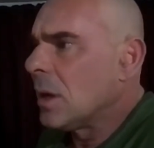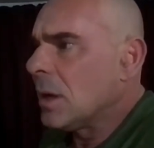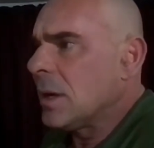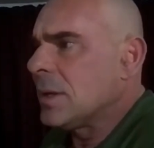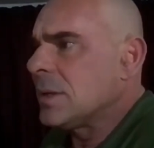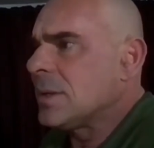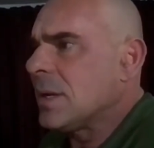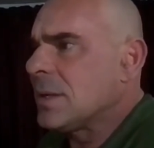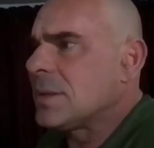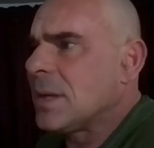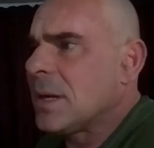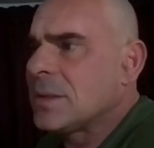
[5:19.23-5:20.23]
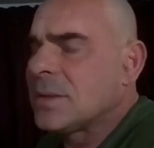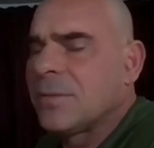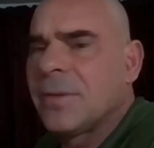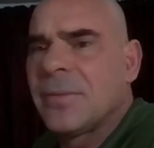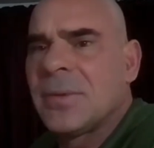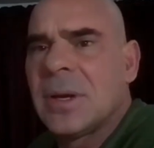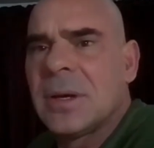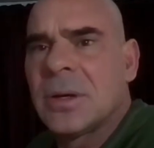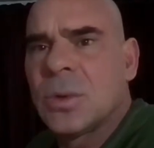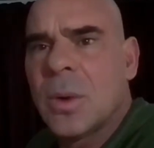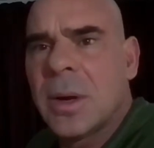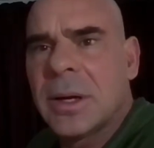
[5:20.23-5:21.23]
And I did 10 sets of 15 to
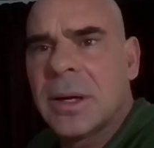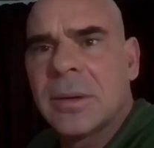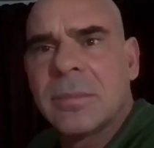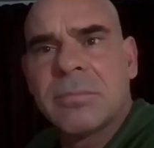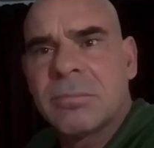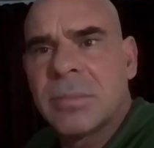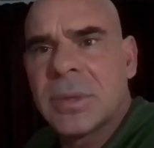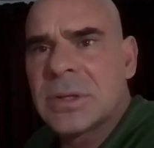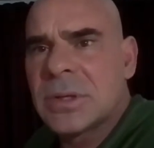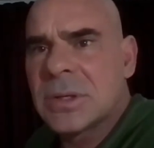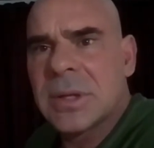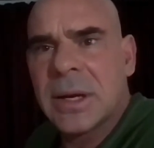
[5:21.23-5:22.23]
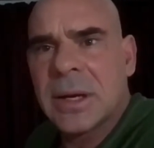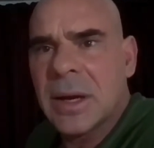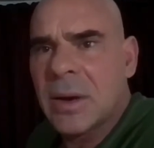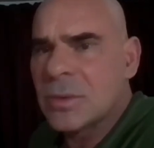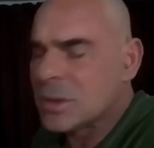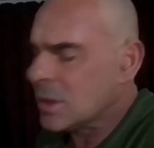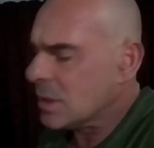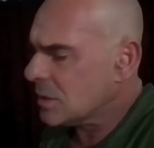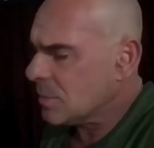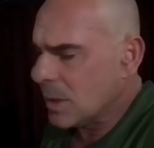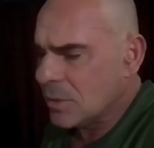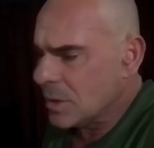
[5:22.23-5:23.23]
20. It's just like I was just going to
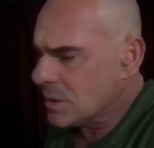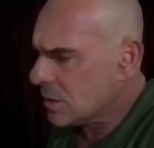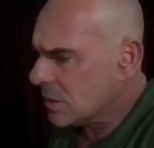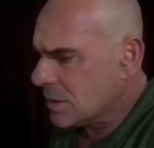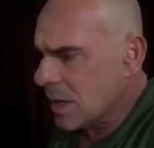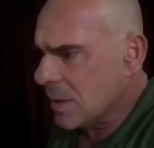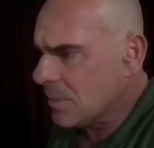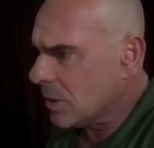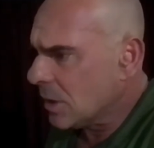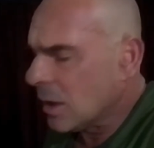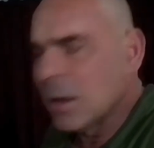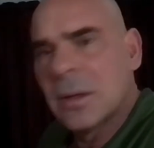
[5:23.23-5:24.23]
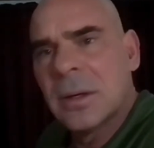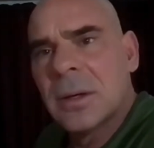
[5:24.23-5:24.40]
spend the rest of the time there.